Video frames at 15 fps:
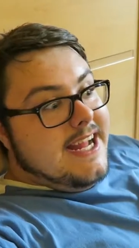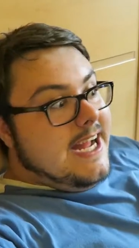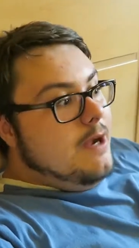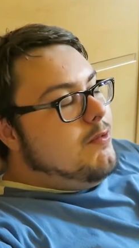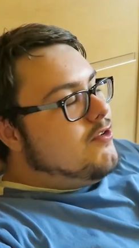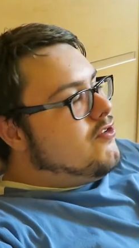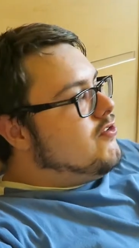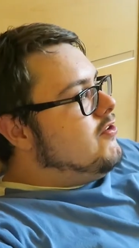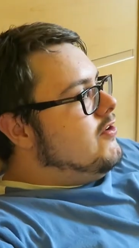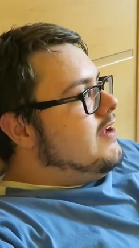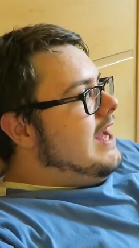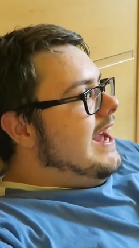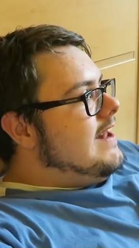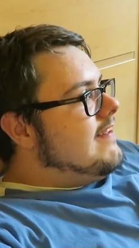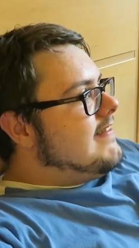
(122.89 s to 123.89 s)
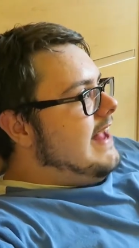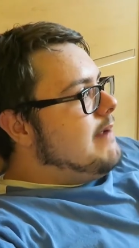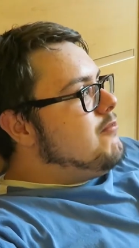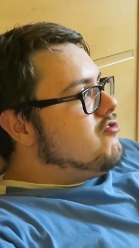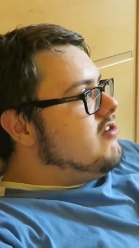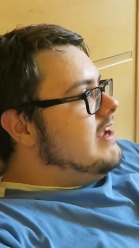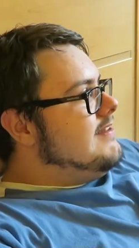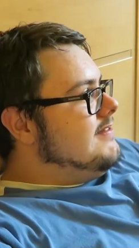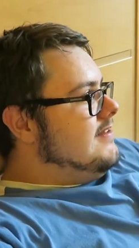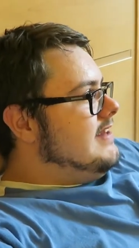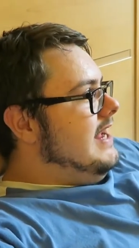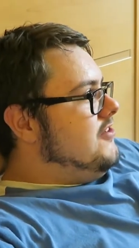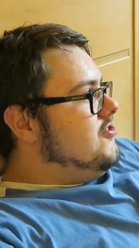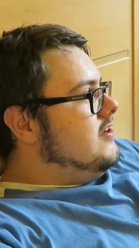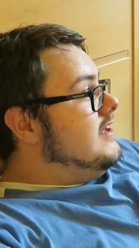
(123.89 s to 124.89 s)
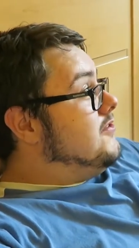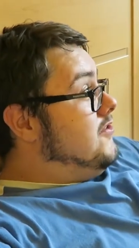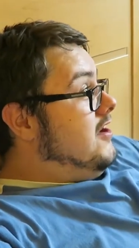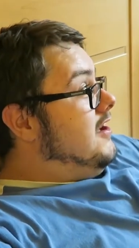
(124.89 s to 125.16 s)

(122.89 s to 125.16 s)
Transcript: He was stood at the same train station as